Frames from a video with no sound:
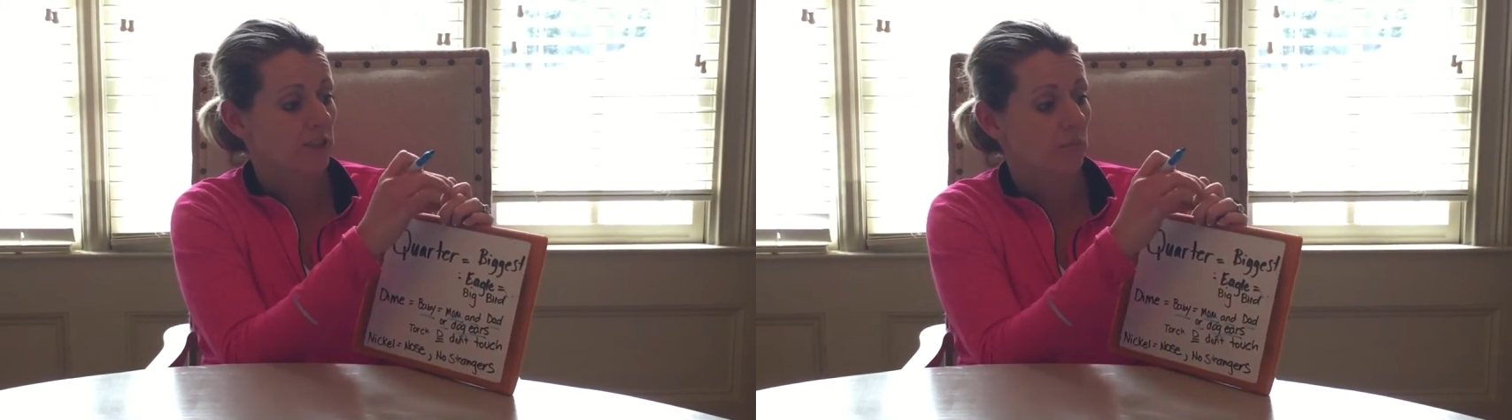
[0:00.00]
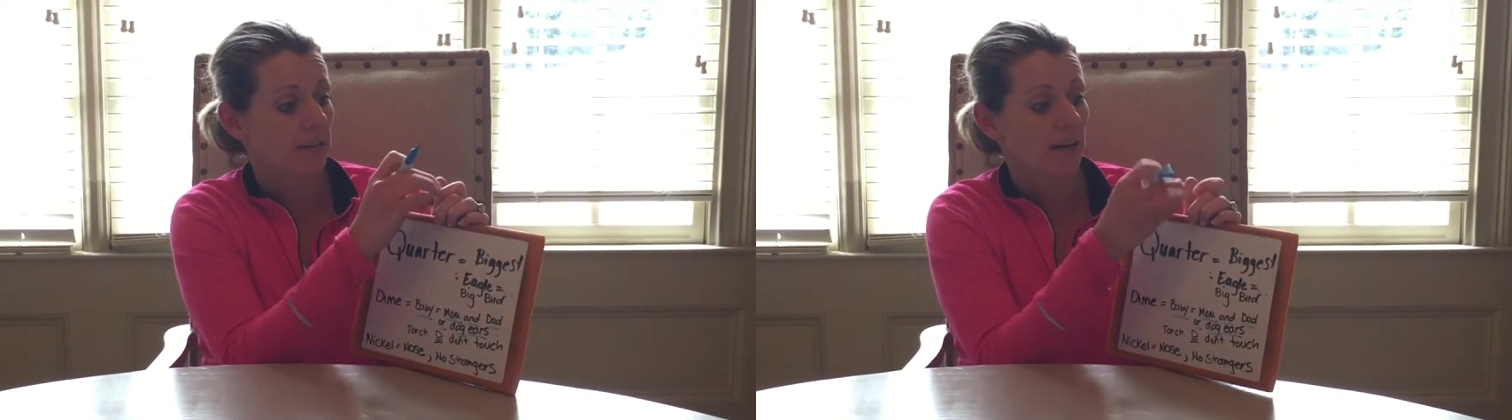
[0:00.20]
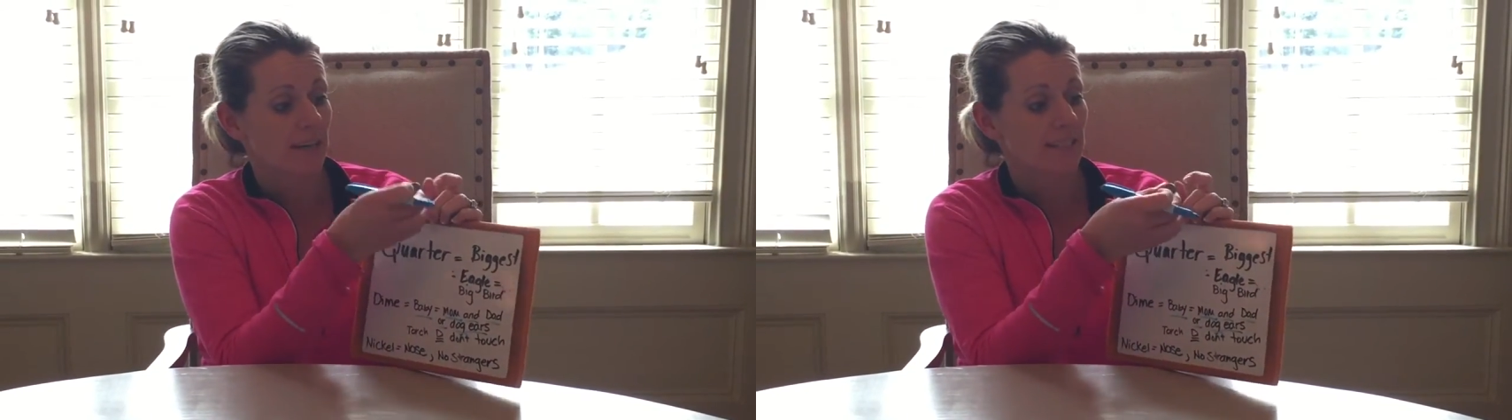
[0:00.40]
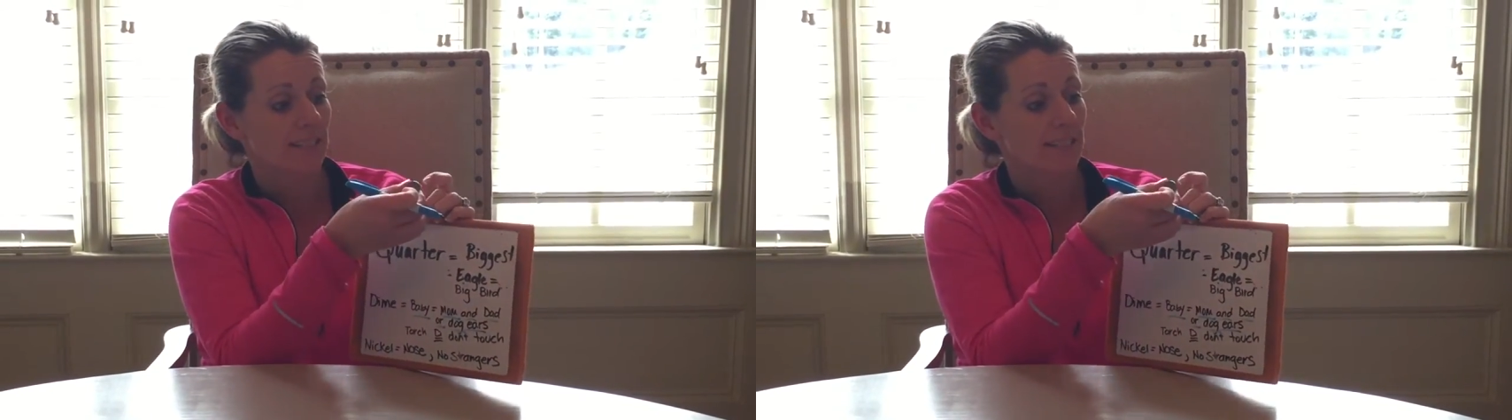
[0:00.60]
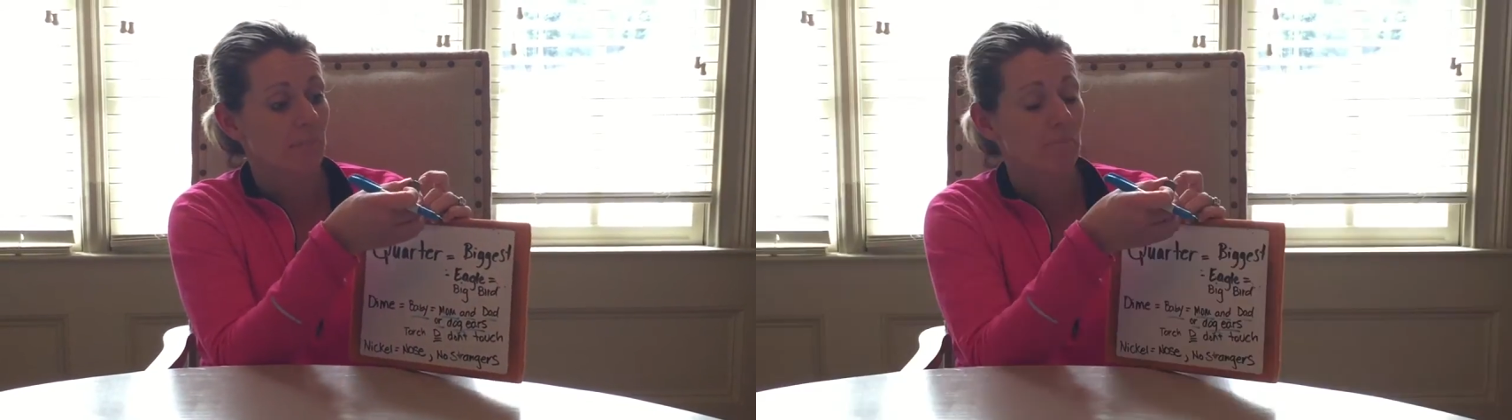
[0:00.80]
So because
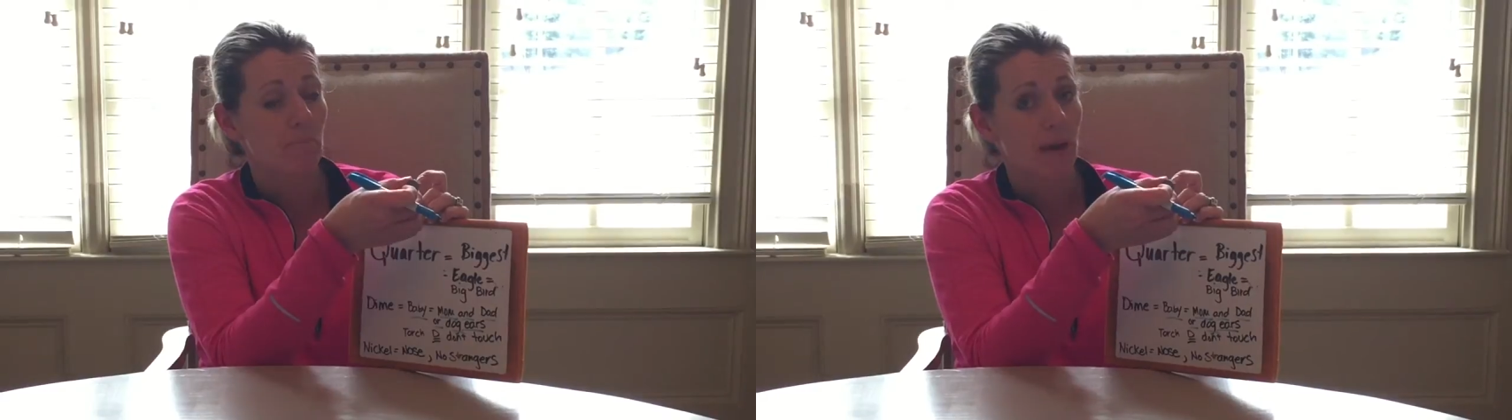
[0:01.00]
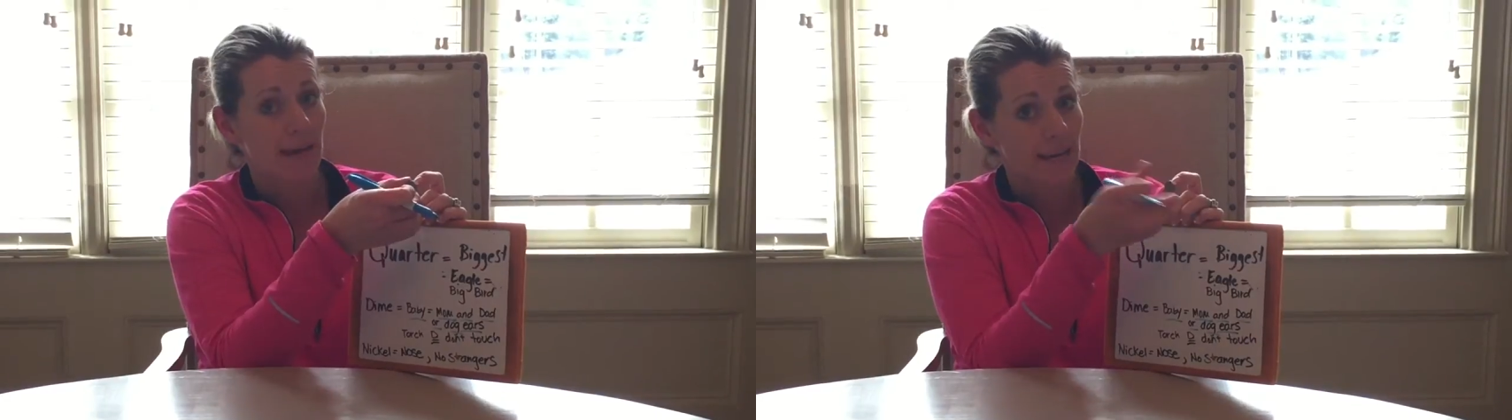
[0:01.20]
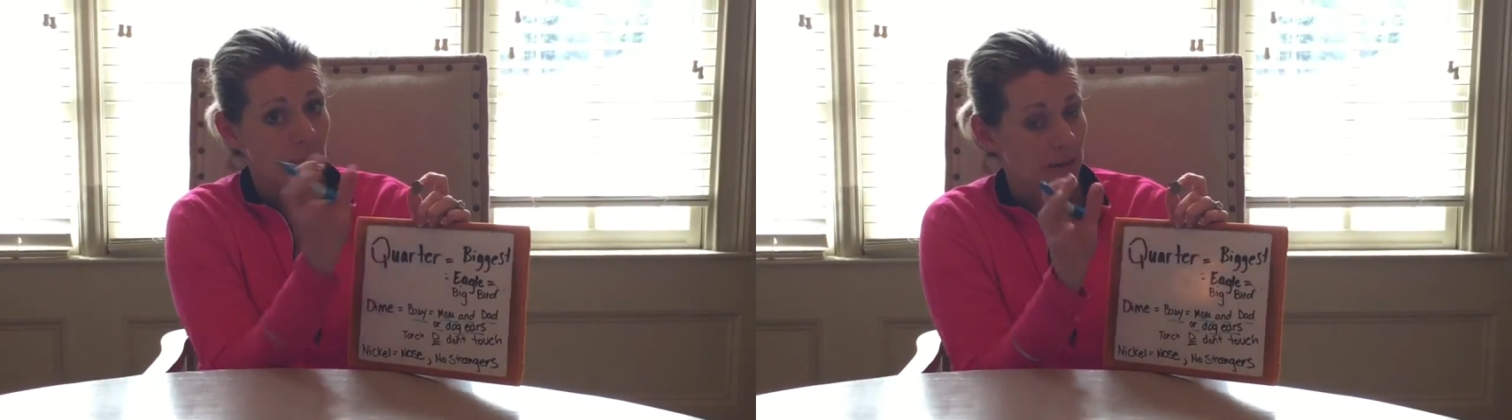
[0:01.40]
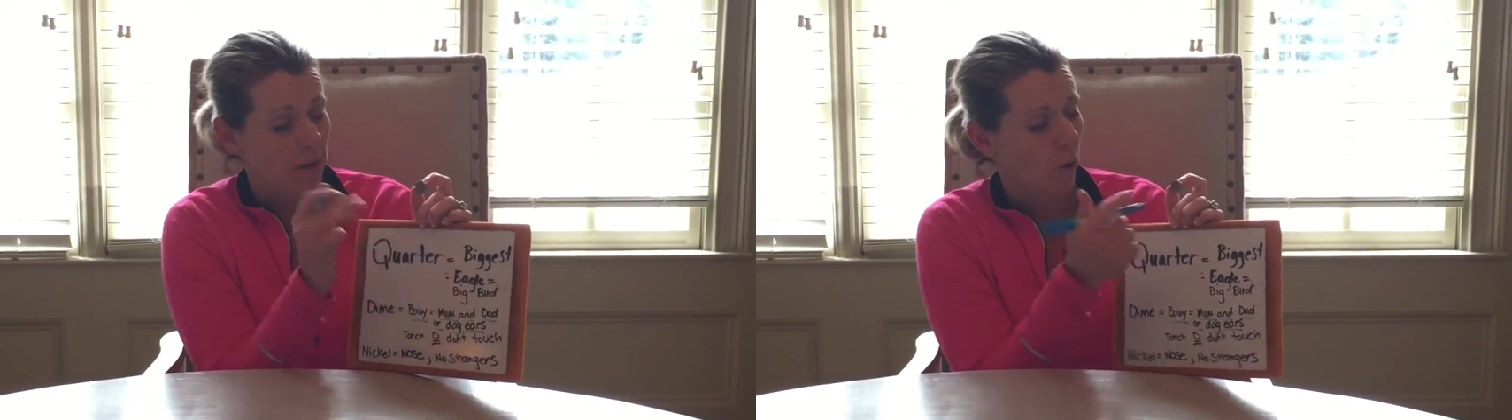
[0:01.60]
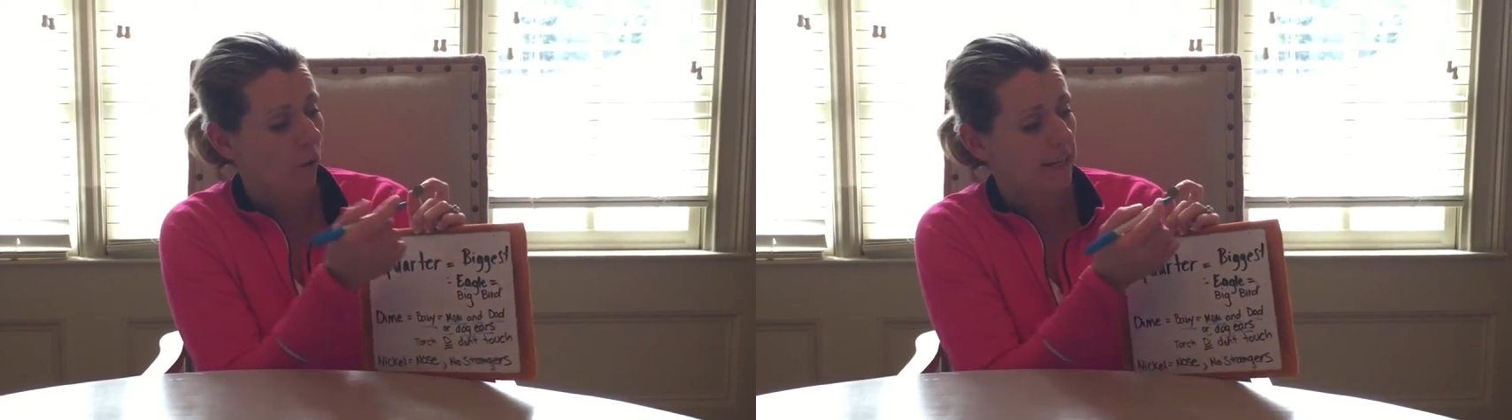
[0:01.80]
it's a
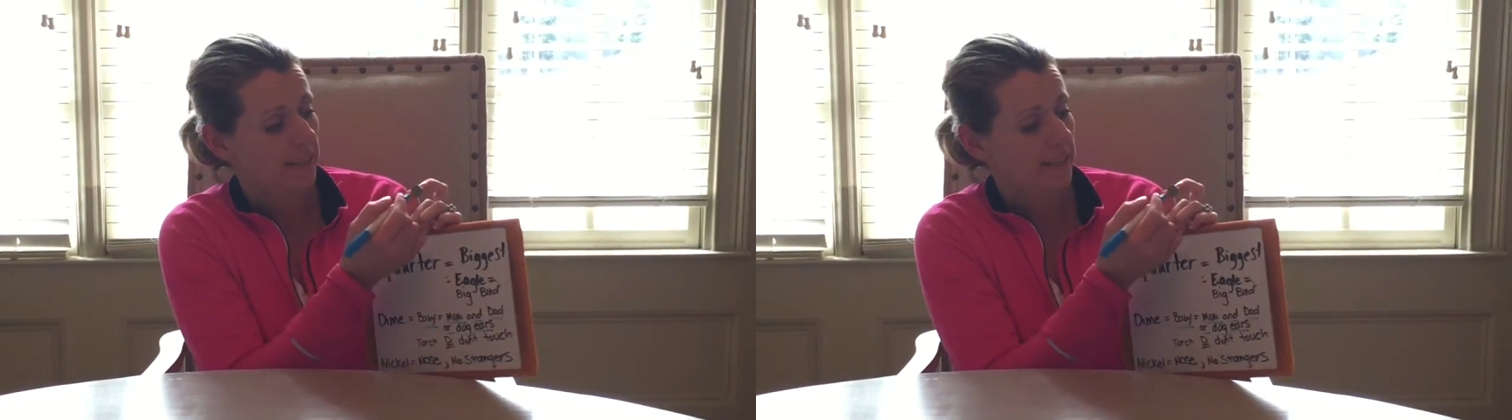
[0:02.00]
baby coin,